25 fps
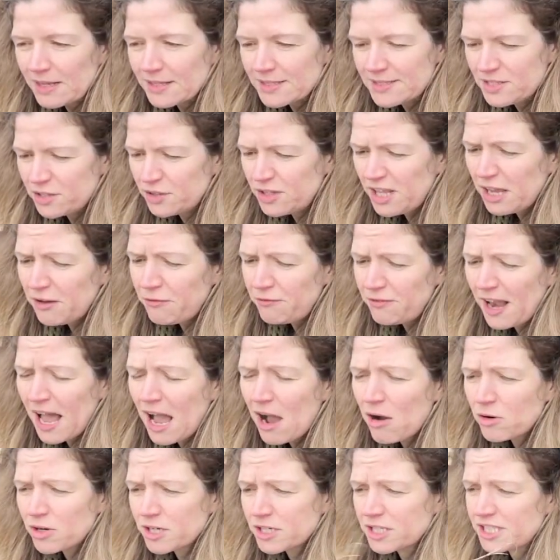So they
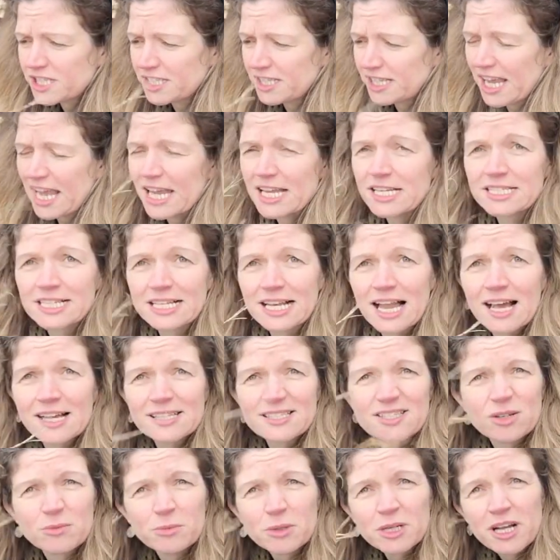flowered at the end of
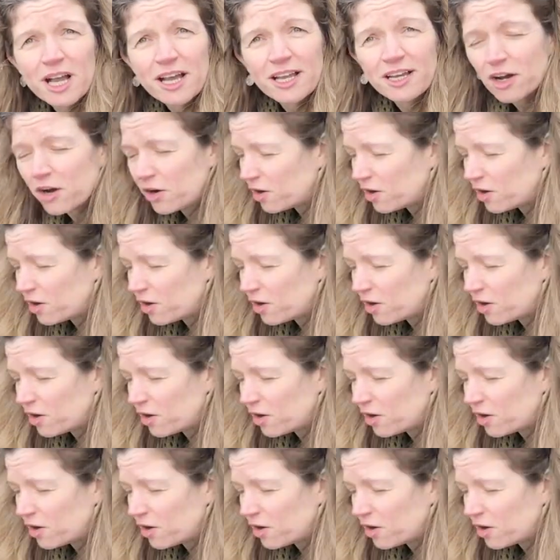last summer, kind of